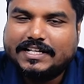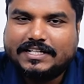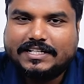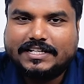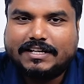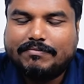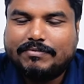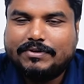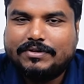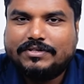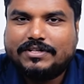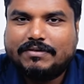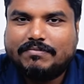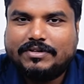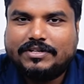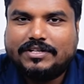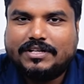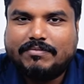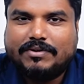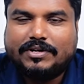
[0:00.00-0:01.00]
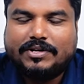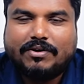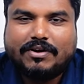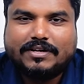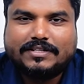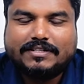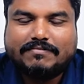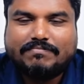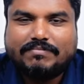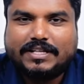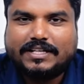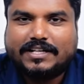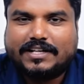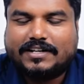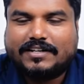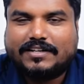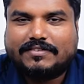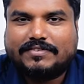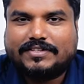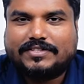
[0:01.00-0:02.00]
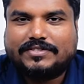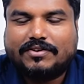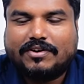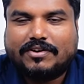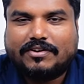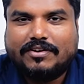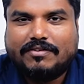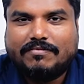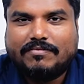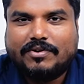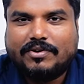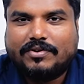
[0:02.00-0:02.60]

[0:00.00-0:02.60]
www.simplycurrentaffairs.com,